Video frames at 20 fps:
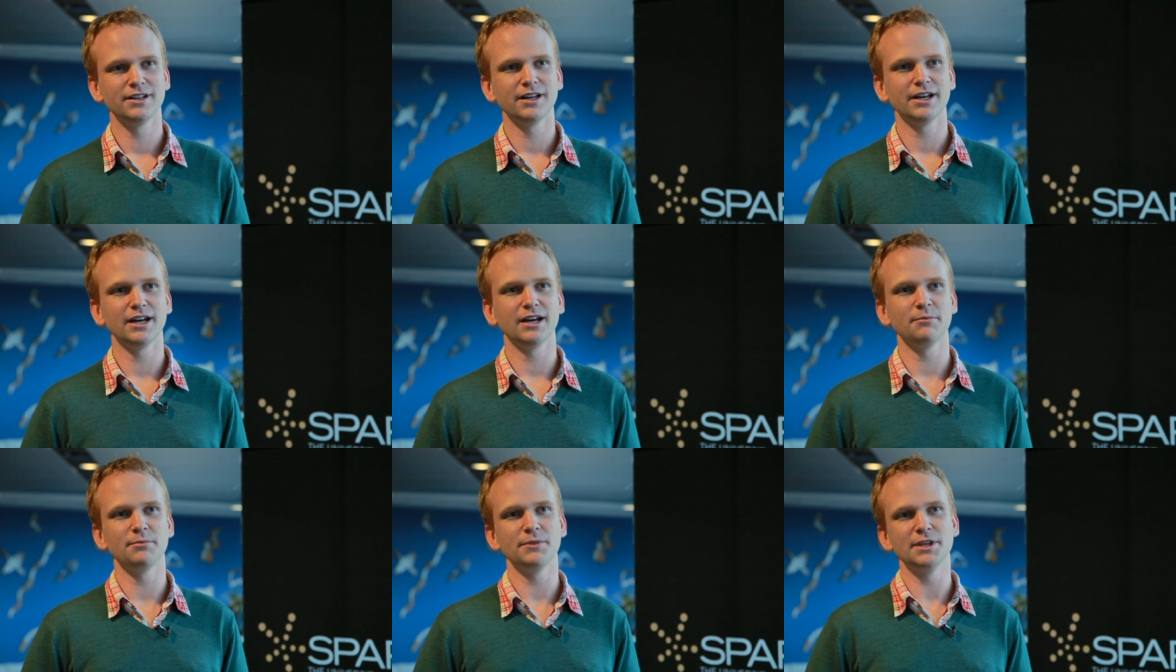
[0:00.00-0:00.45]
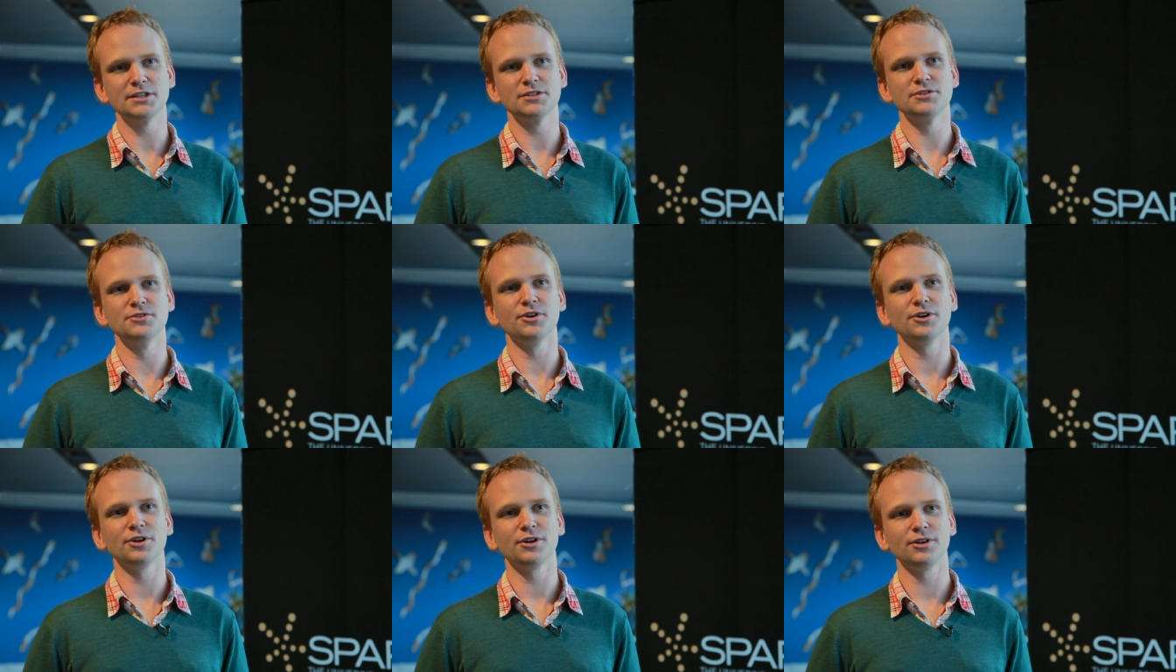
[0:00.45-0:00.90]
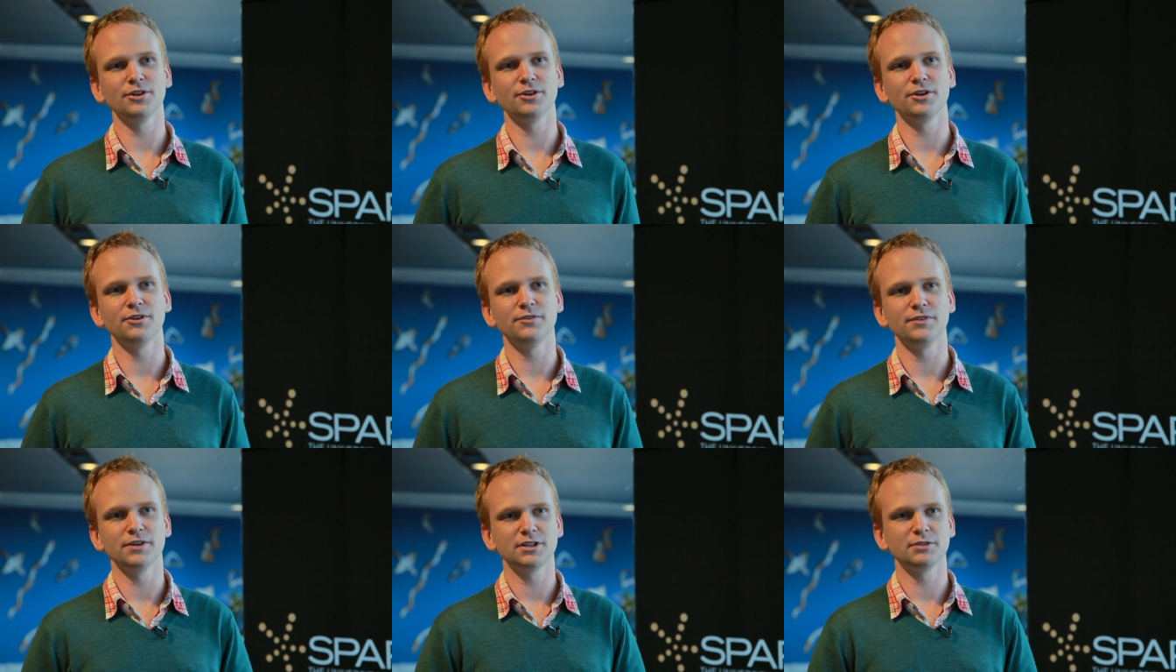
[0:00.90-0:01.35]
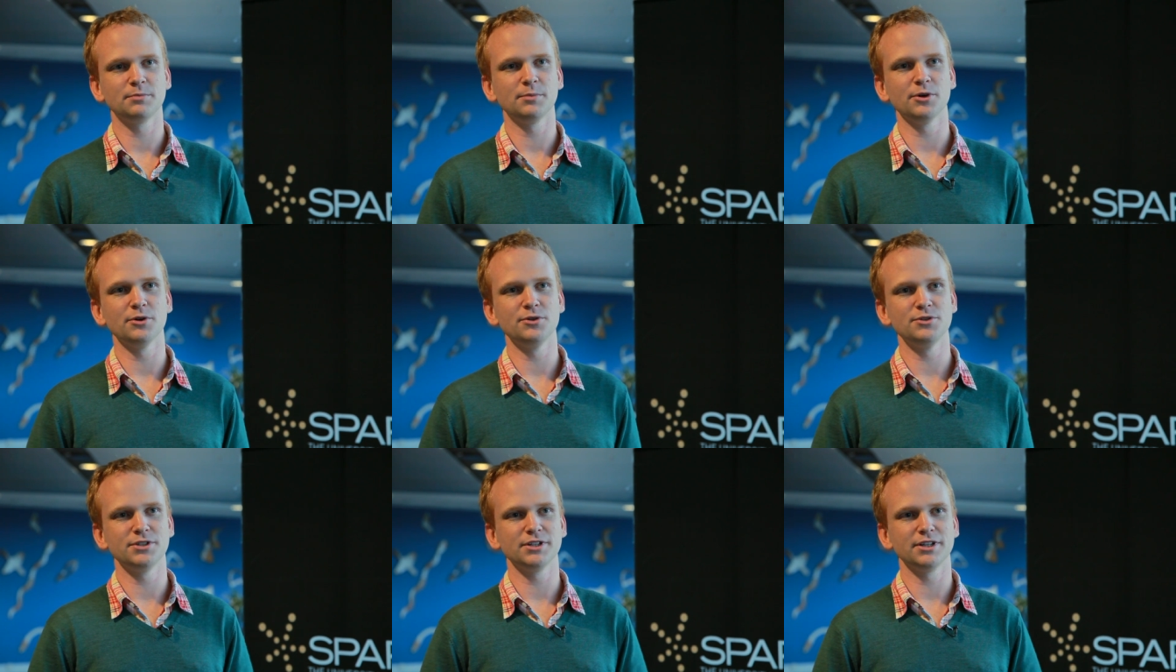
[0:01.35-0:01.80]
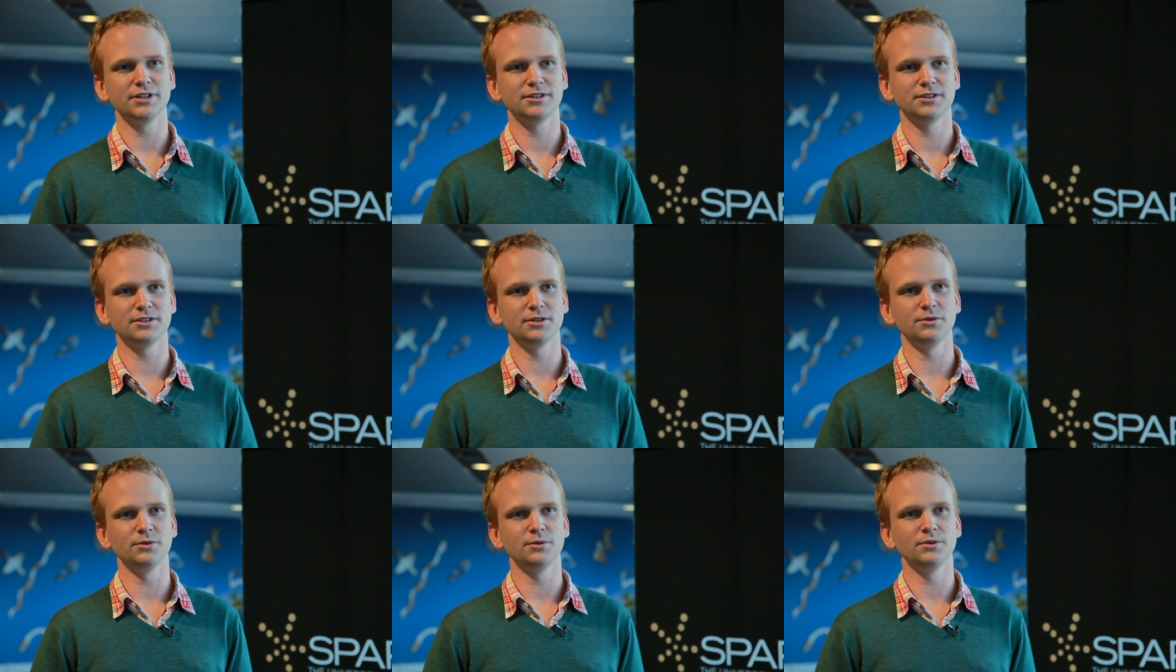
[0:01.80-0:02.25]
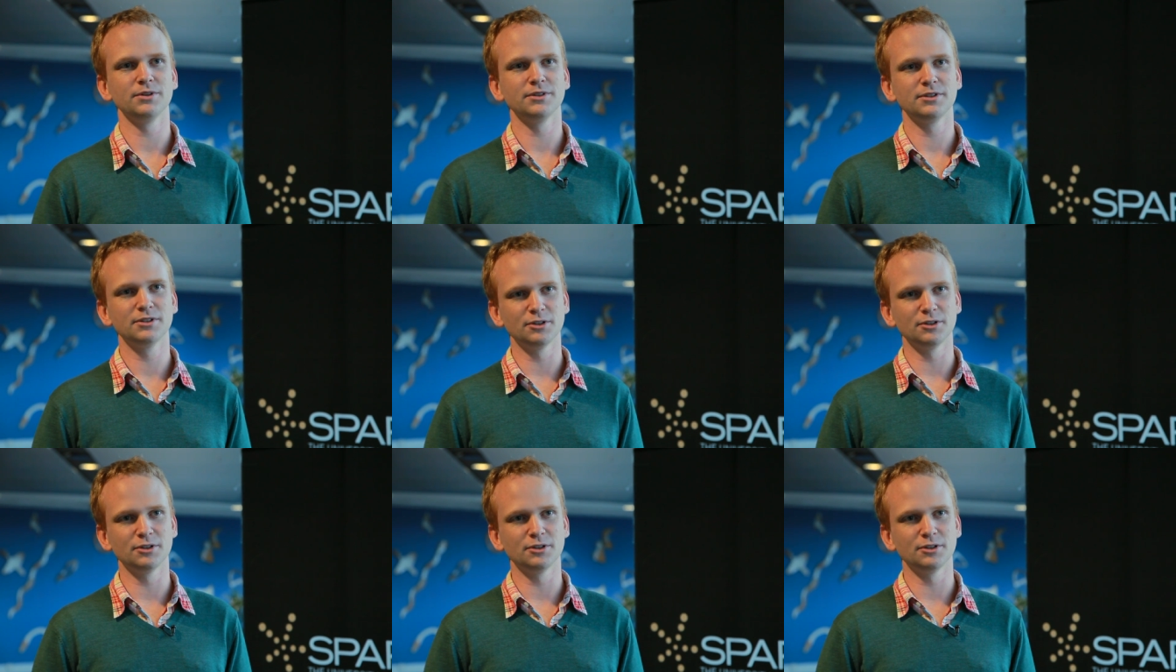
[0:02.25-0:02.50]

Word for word: um, there's not a lot of exposure to,